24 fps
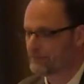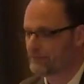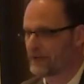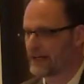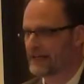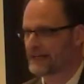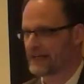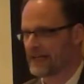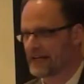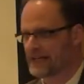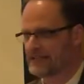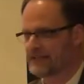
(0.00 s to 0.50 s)
By
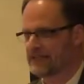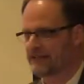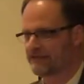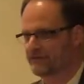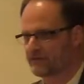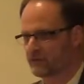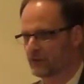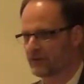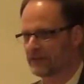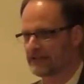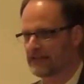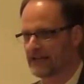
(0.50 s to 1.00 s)

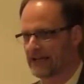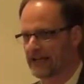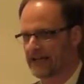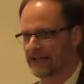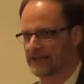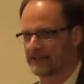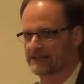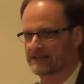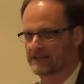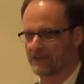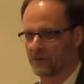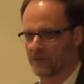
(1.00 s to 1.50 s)

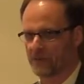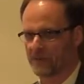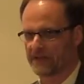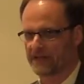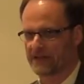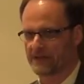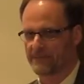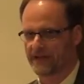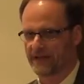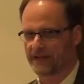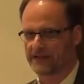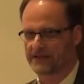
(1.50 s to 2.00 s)
1948, only
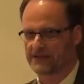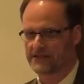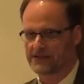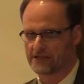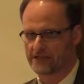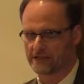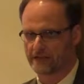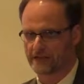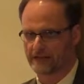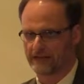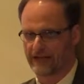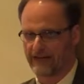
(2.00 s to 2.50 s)
about a
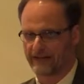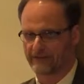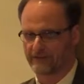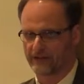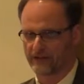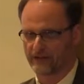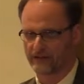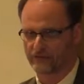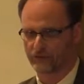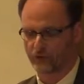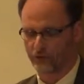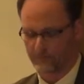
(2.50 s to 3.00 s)
year after
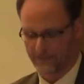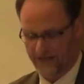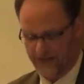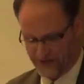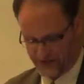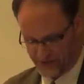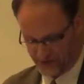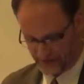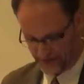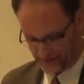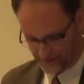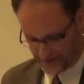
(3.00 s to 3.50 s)
the
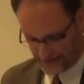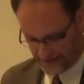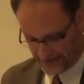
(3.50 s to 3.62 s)
formation of